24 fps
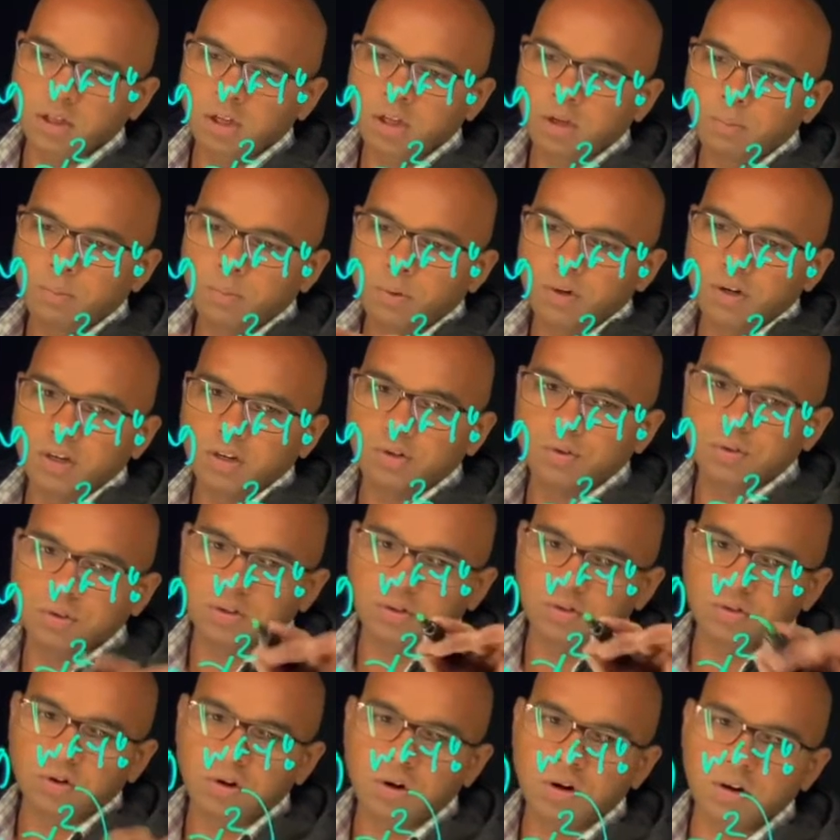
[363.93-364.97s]
product rule
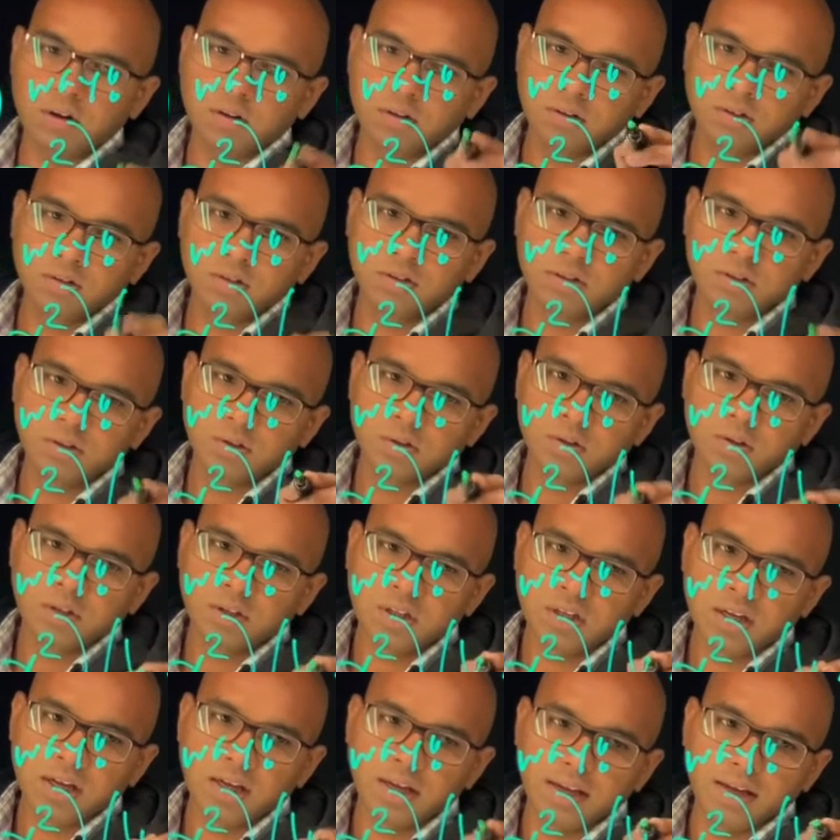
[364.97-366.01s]
wrong
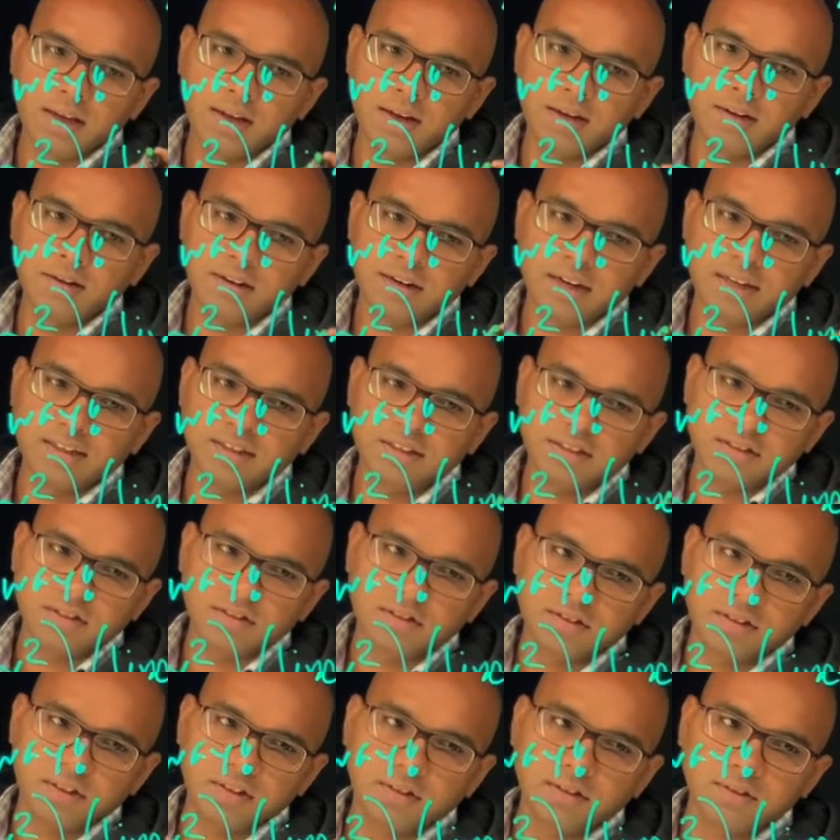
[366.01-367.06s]
and write this
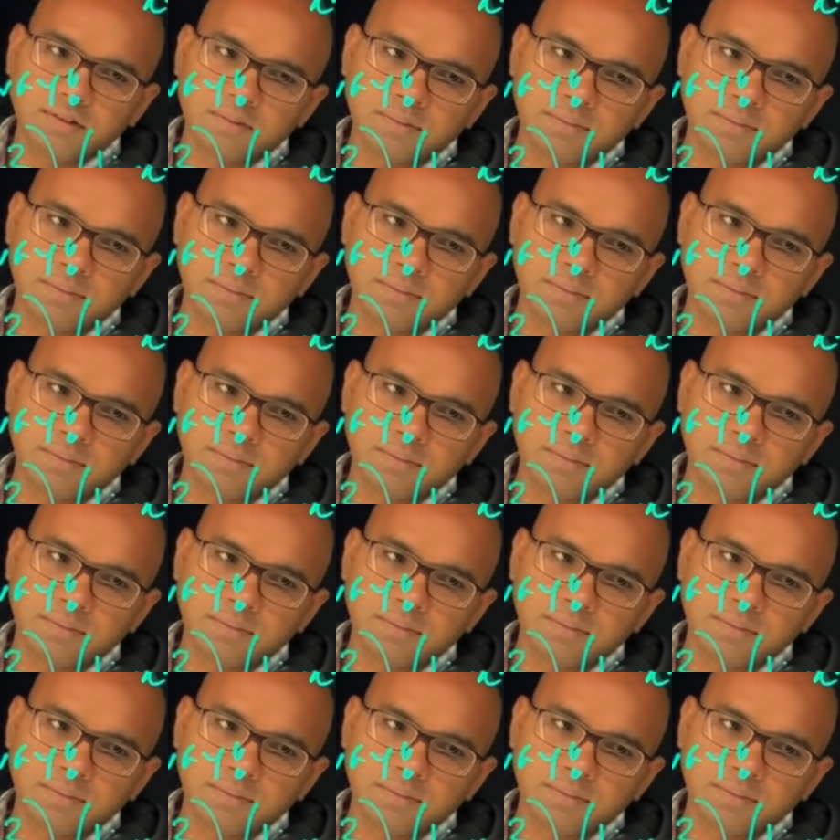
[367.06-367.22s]
thing.